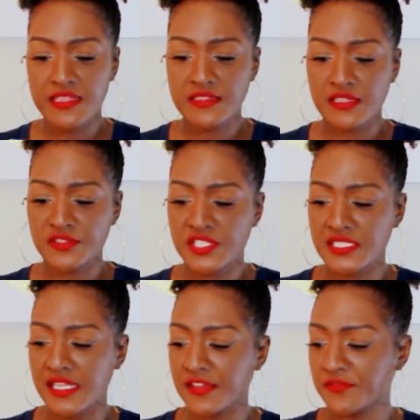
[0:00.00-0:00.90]
these are
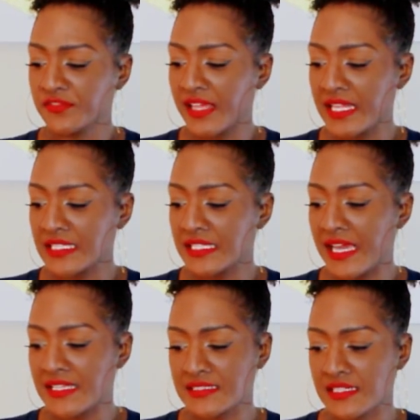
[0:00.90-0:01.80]
just like flat
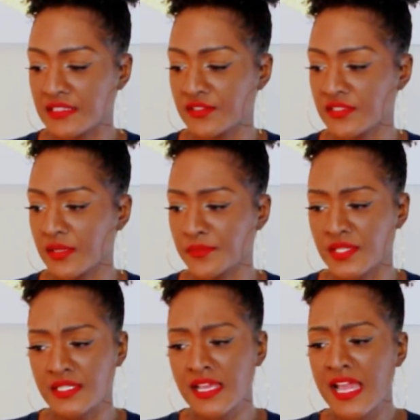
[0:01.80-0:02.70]
elastics or
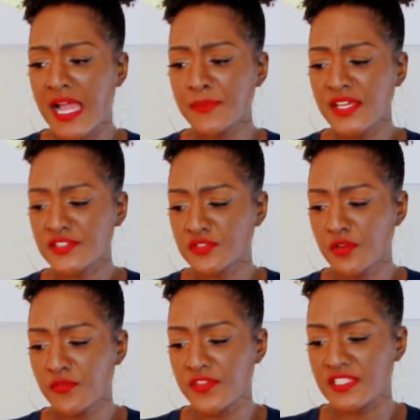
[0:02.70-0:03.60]
something. I'm not
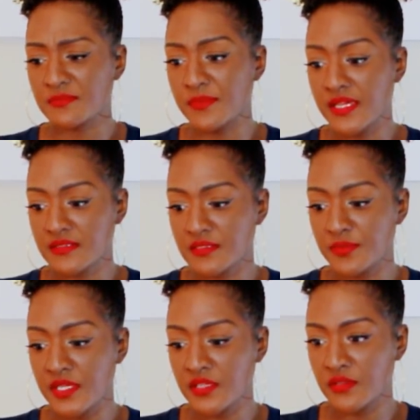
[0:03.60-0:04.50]
sure if it's meant to
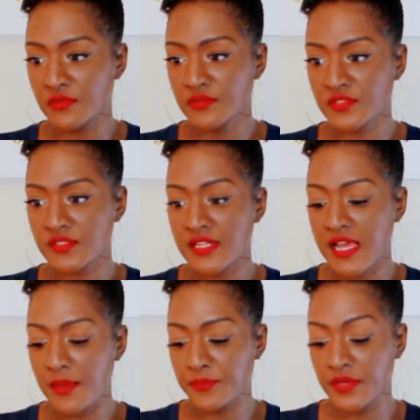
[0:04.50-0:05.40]
be used or
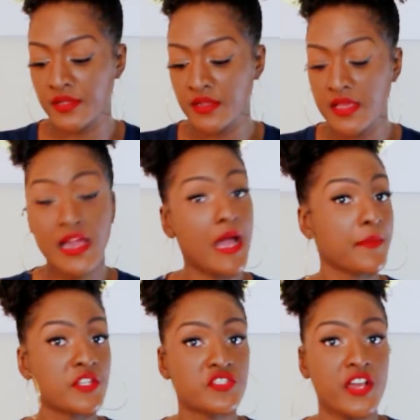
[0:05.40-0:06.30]
not, but I'm
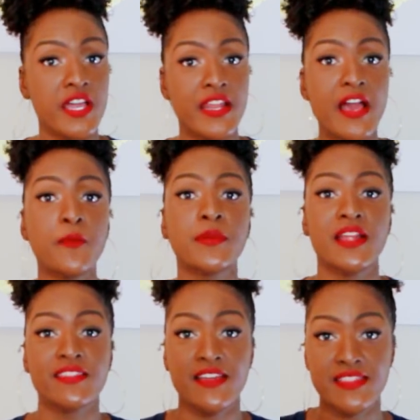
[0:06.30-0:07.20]
gonna try it out, but
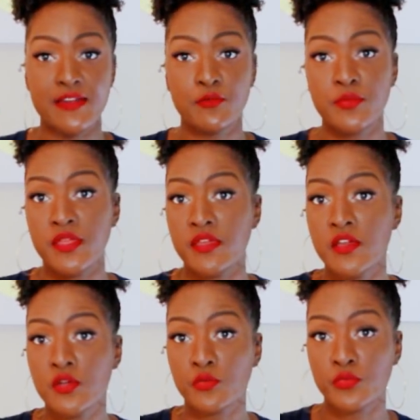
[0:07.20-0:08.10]
I thought that would be
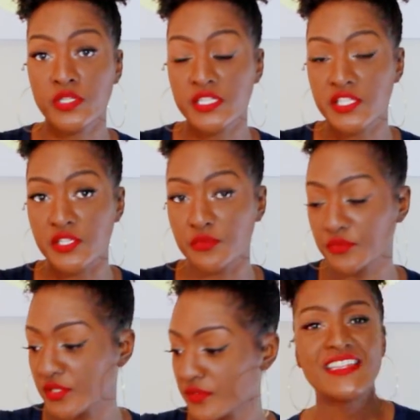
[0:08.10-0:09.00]
really cute.
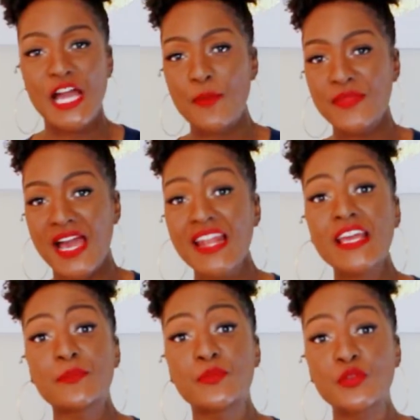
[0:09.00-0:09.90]
Now, I'm
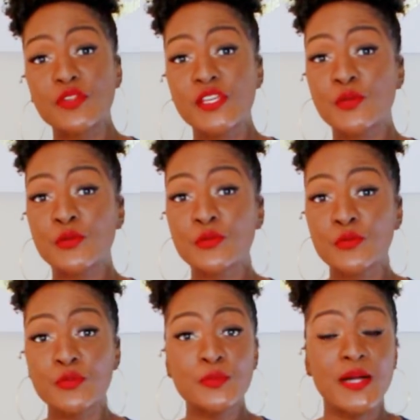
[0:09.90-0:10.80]
not a beauty
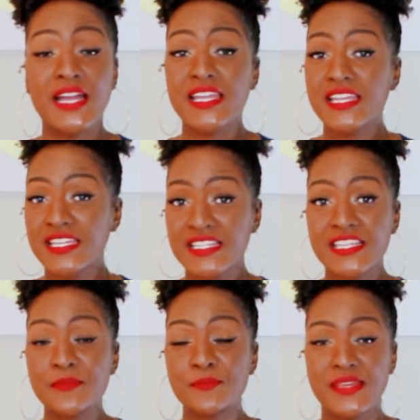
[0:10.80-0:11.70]
guru by
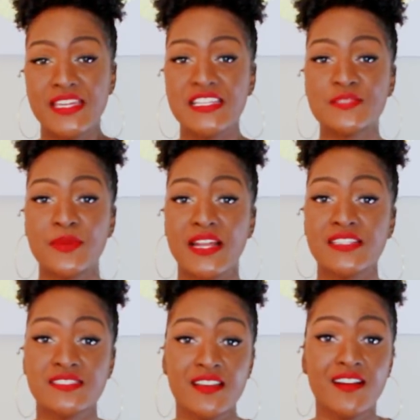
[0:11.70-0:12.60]
any means, but I
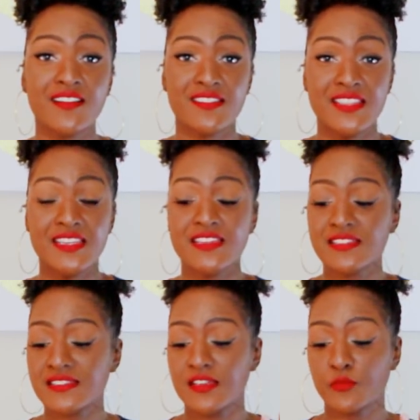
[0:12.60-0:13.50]
saw
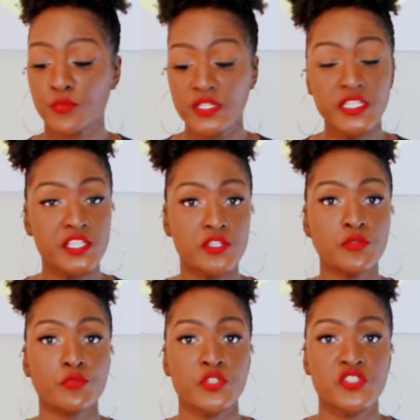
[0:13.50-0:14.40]
these really
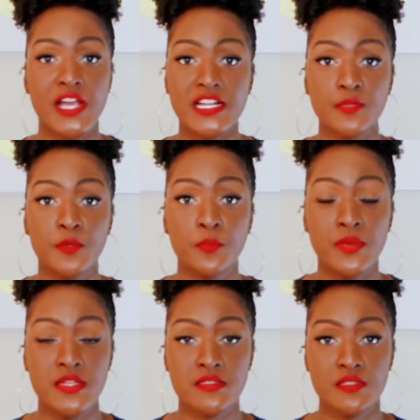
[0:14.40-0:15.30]
cute retractable
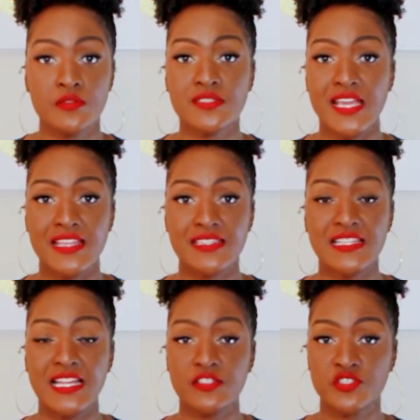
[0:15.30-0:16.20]
pencils at the
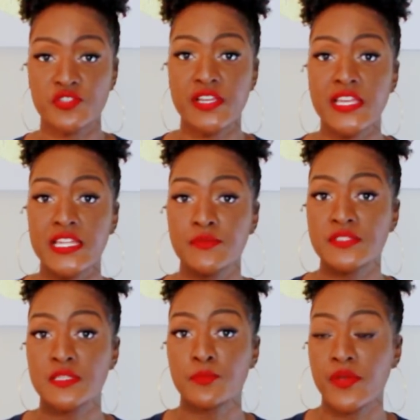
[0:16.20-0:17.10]
Dollar Tree, and it
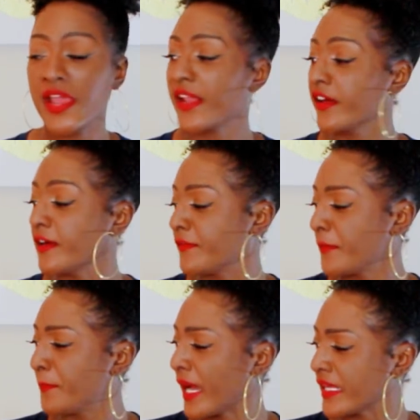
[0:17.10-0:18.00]
was the brand
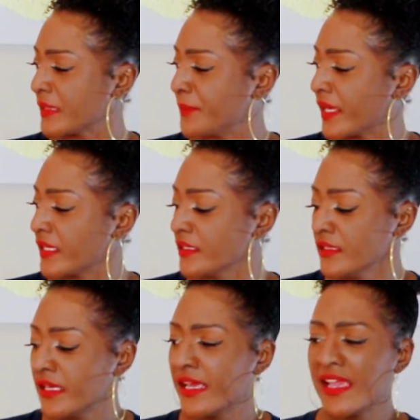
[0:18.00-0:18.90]
of Bonnie Bell,